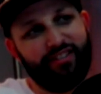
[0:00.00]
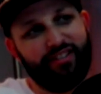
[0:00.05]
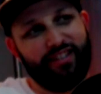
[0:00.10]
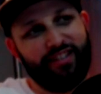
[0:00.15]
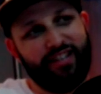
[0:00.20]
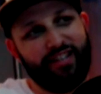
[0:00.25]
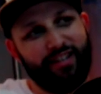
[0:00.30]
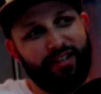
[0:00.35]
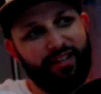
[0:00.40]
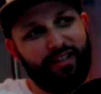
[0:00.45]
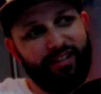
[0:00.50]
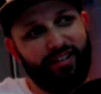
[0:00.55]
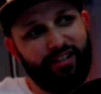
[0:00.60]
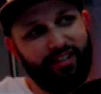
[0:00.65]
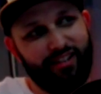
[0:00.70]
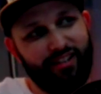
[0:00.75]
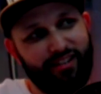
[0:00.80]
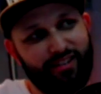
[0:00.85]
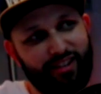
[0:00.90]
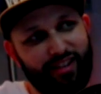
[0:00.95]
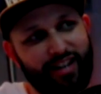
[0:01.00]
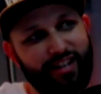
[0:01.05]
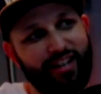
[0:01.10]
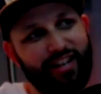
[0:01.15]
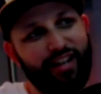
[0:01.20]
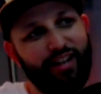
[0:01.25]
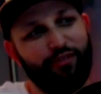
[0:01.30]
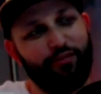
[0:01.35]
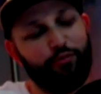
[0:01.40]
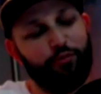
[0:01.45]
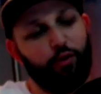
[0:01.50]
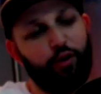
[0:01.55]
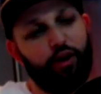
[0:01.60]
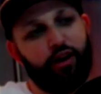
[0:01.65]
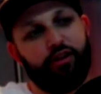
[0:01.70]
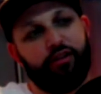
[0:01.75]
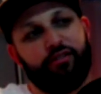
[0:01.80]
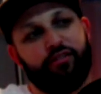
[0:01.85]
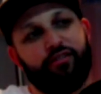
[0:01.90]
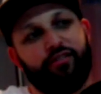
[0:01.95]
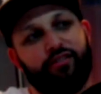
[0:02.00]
the Lightning in 4?